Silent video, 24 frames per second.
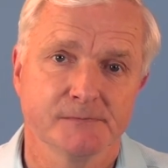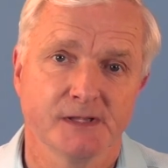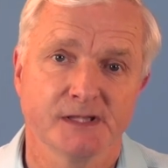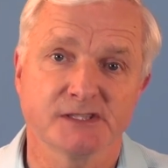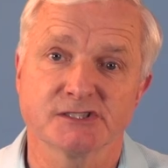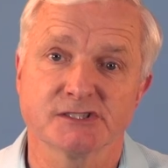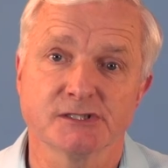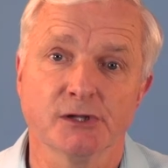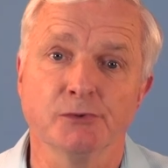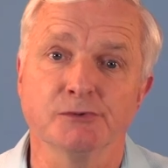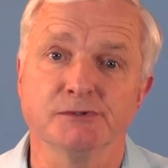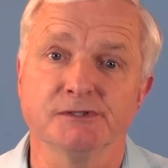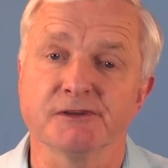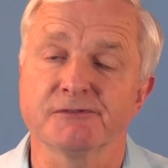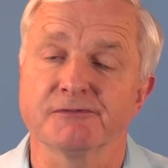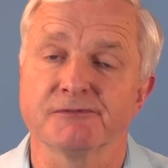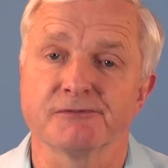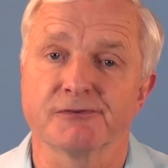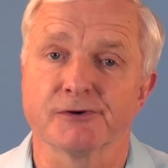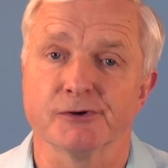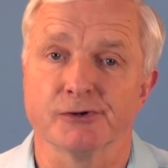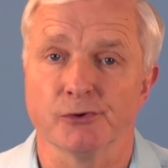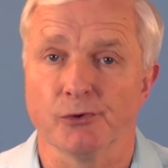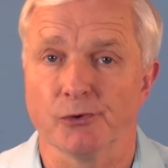It's no
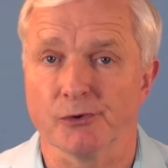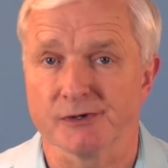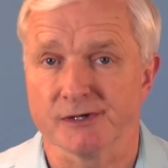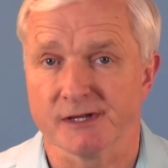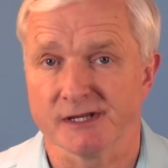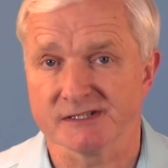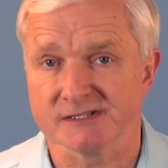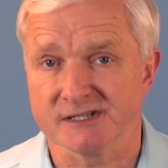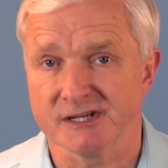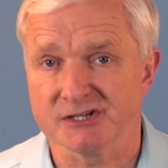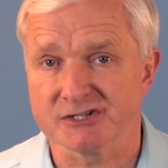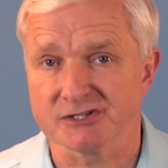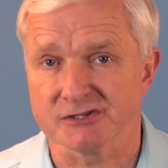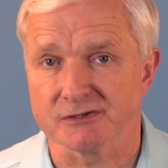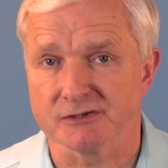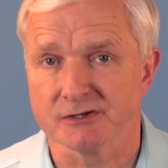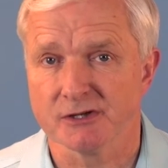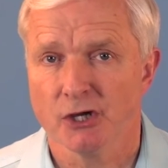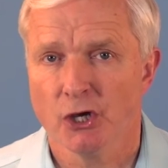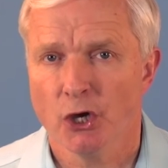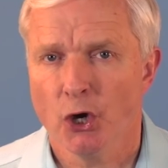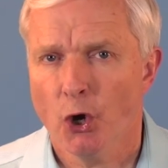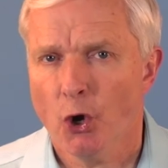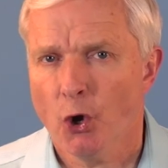different for an organization.
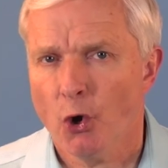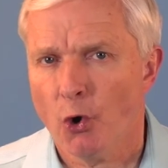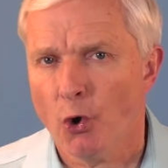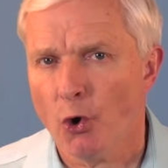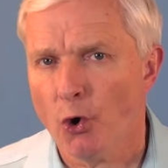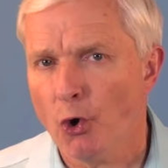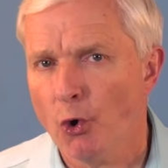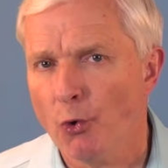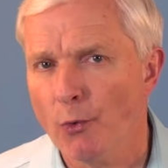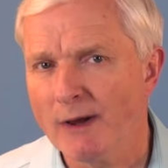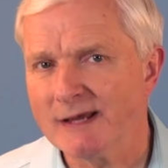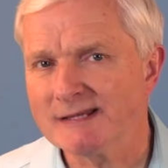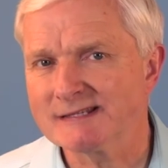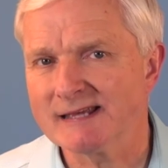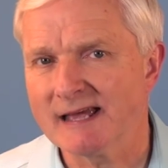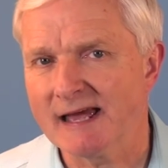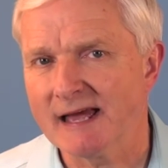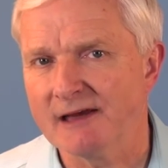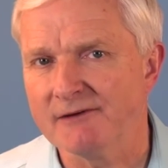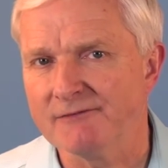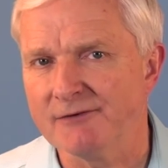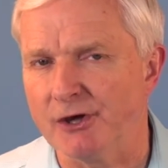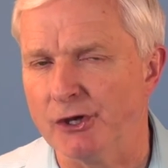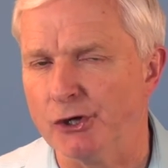Always
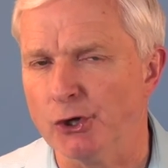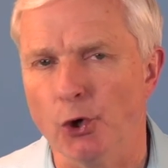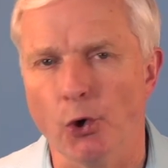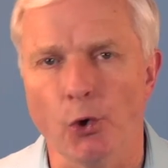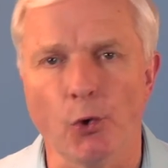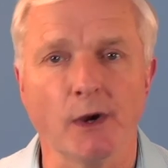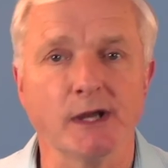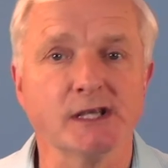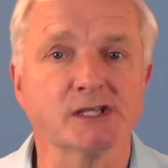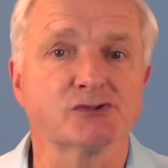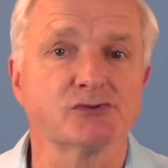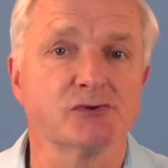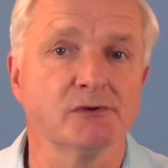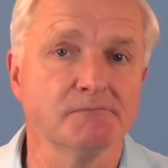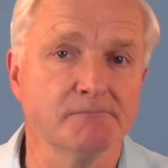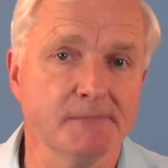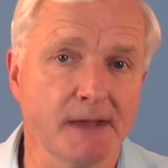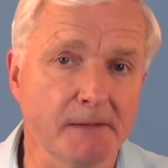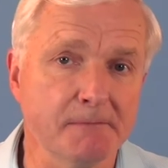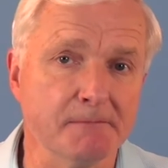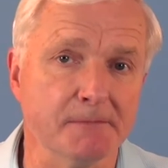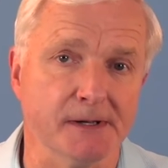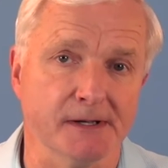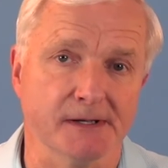have and always
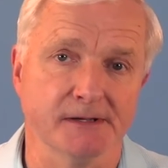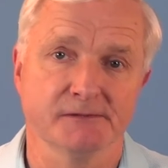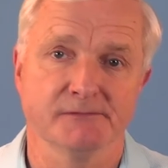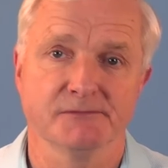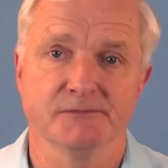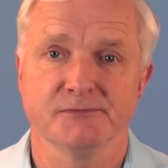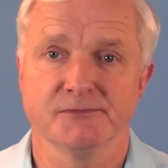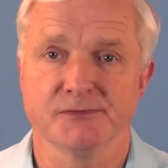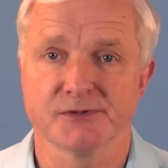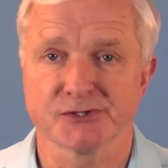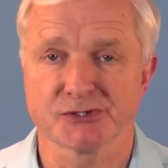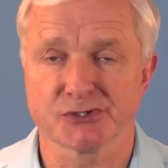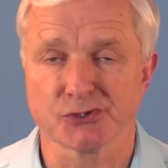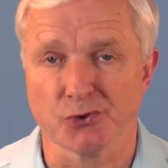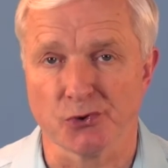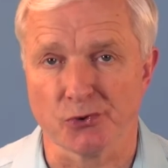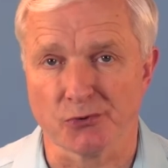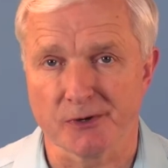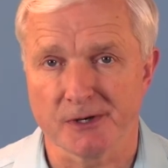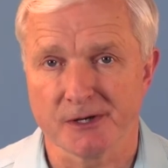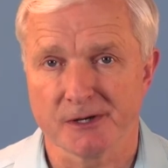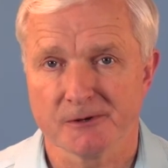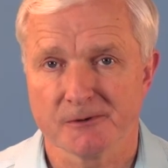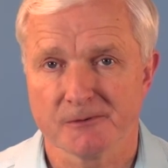remember the
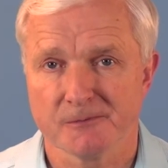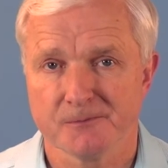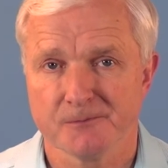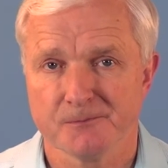story.